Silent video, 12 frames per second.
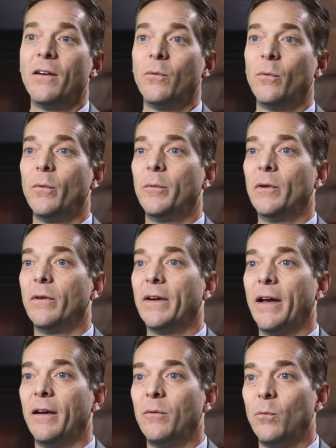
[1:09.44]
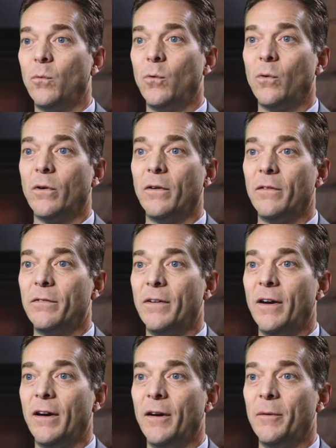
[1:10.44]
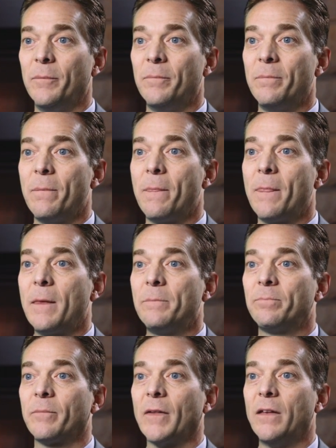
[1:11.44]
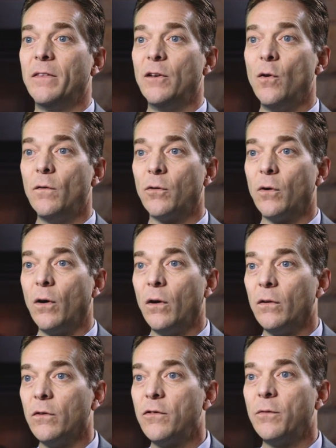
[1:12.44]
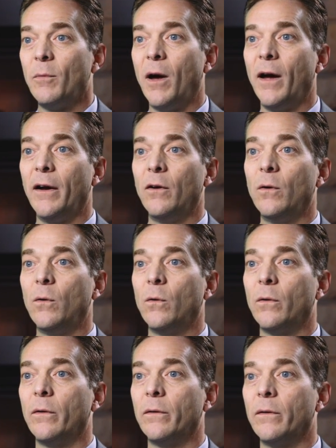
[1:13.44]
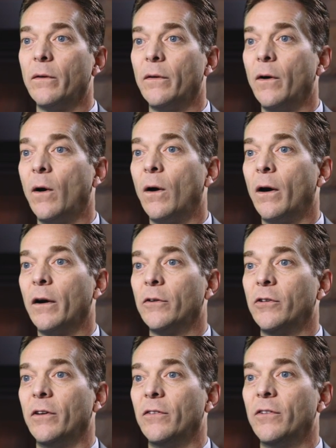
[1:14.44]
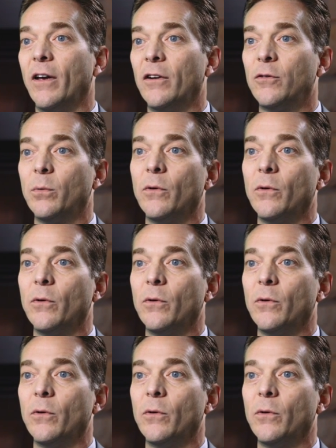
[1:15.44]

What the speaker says: When we look at more of the overall smile or the arch and such,